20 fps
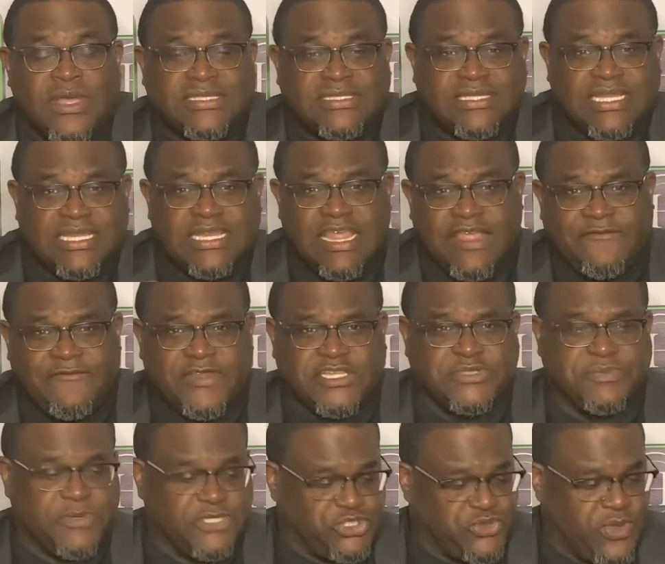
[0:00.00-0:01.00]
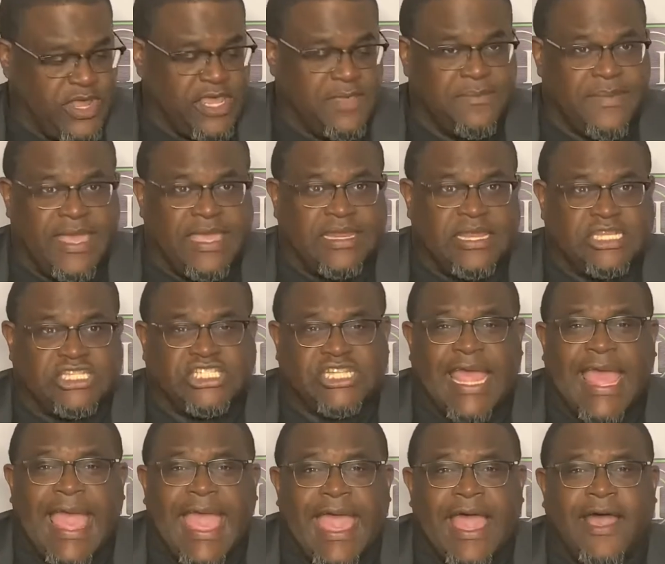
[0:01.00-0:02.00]
the difference between being a
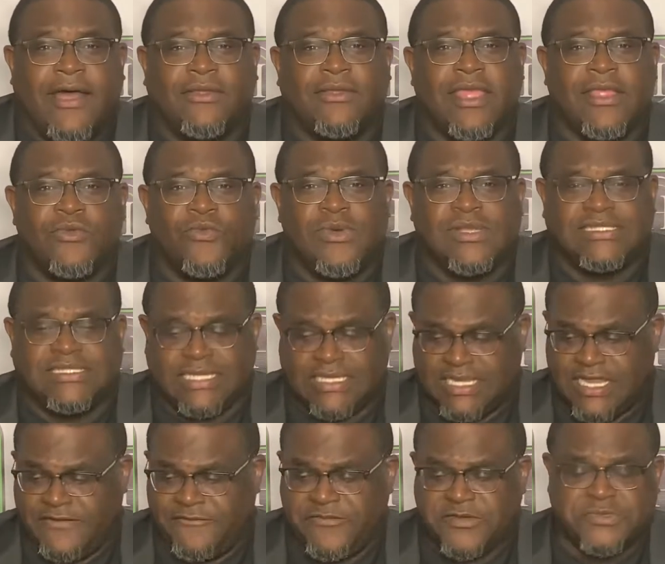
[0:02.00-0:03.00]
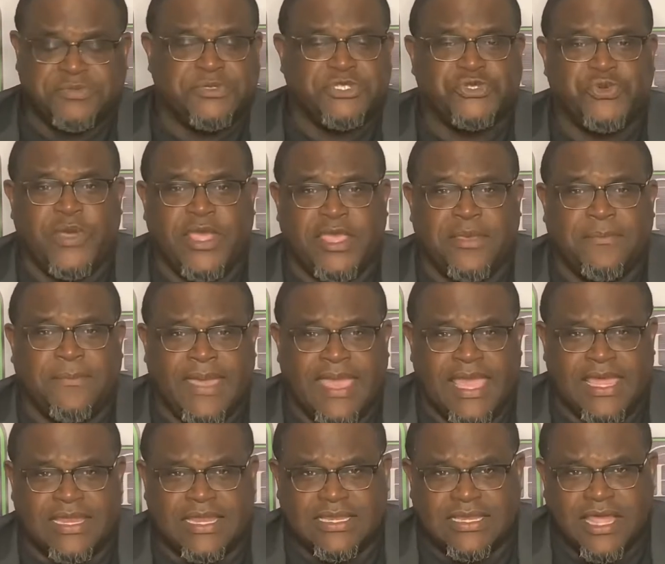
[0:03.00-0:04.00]
child and what's the difference between
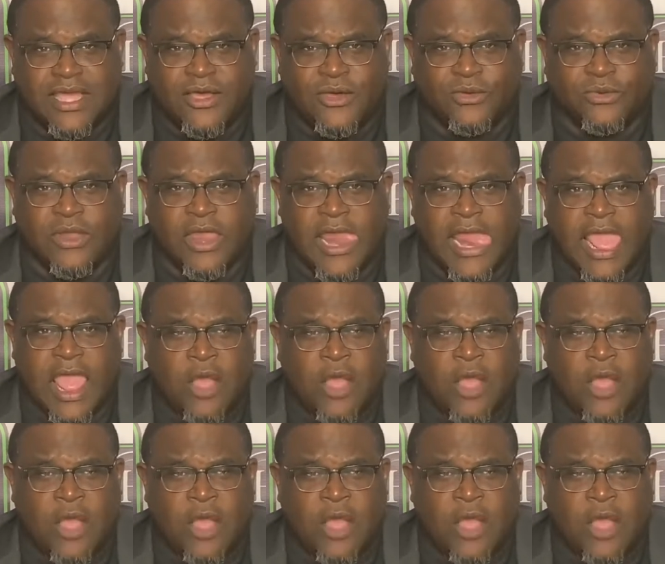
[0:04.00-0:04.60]
being an adult?